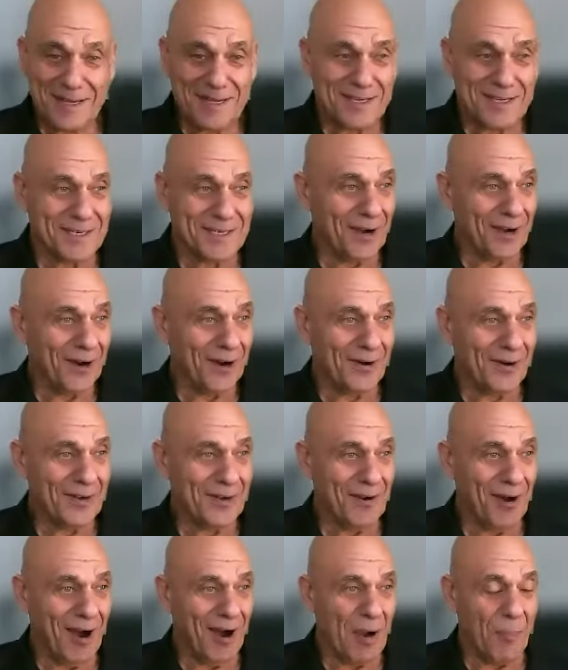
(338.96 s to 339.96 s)
So, you
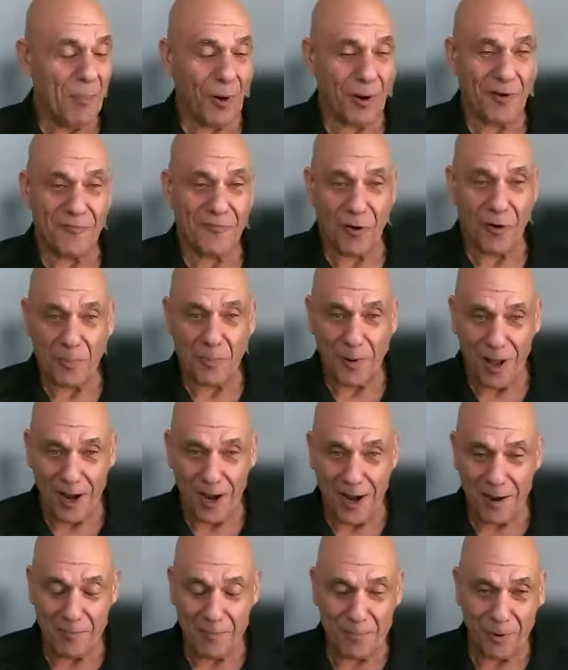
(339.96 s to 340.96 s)
know, I bought
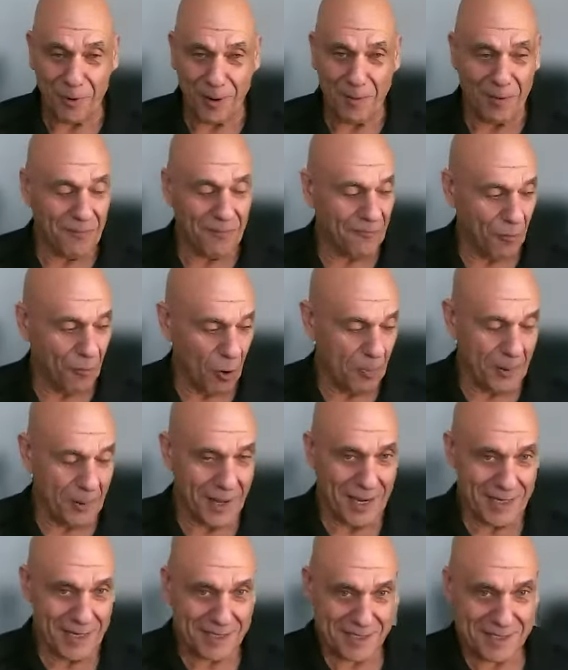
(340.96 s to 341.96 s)
a
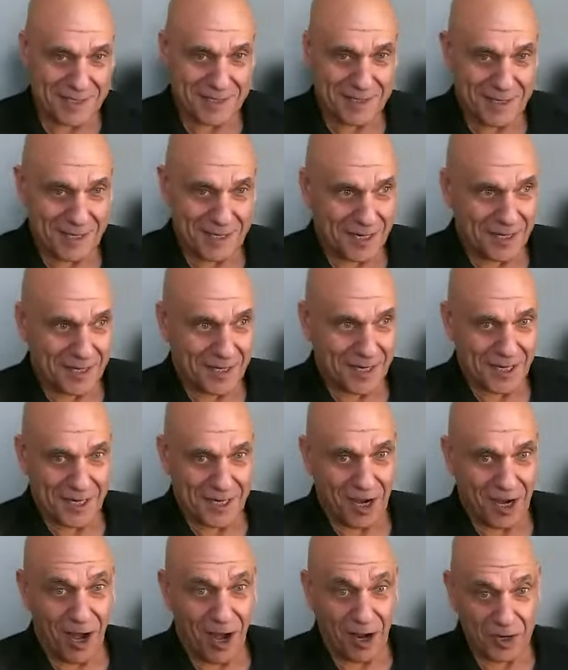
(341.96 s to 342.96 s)
fourplex, in
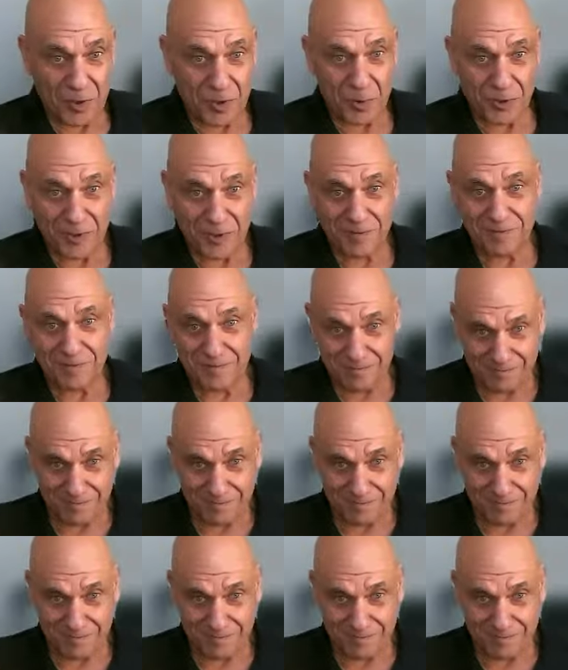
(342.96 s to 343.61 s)
uh, Hollywood,